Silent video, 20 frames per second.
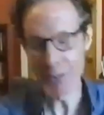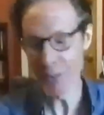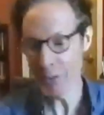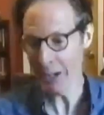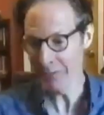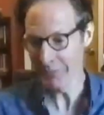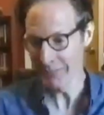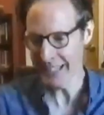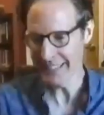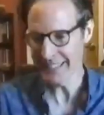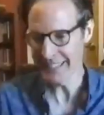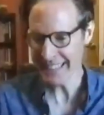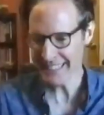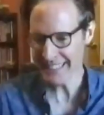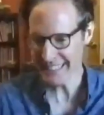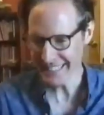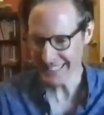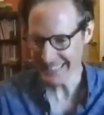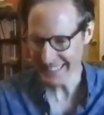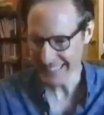Well,
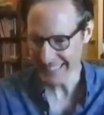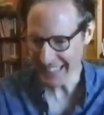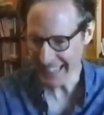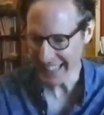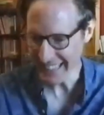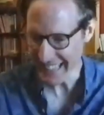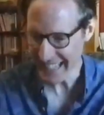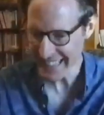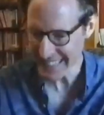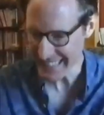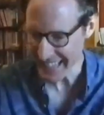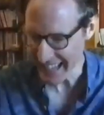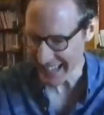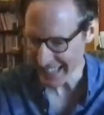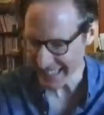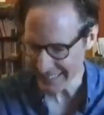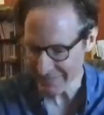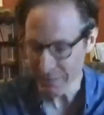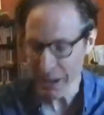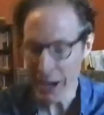my
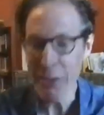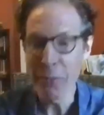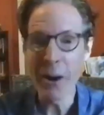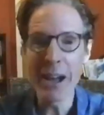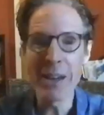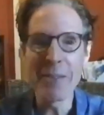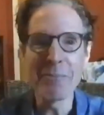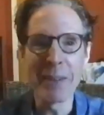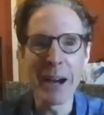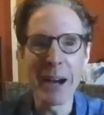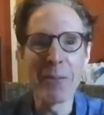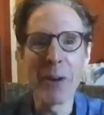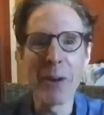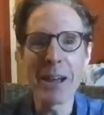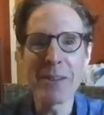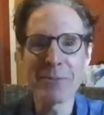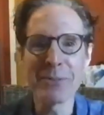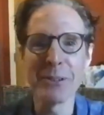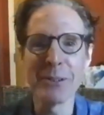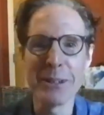
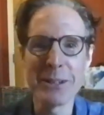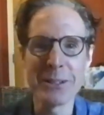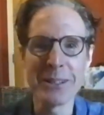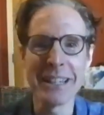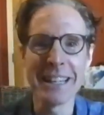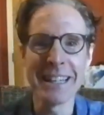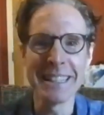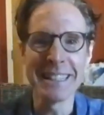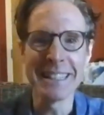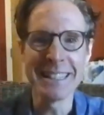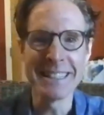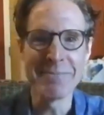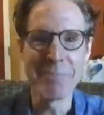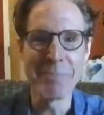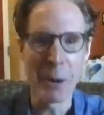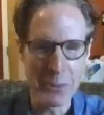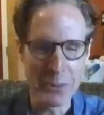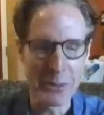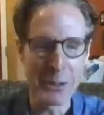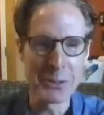wife originated
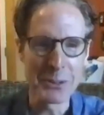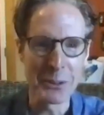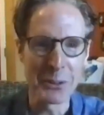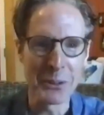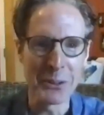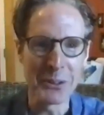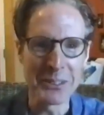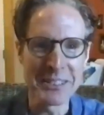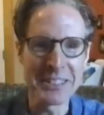both those roles.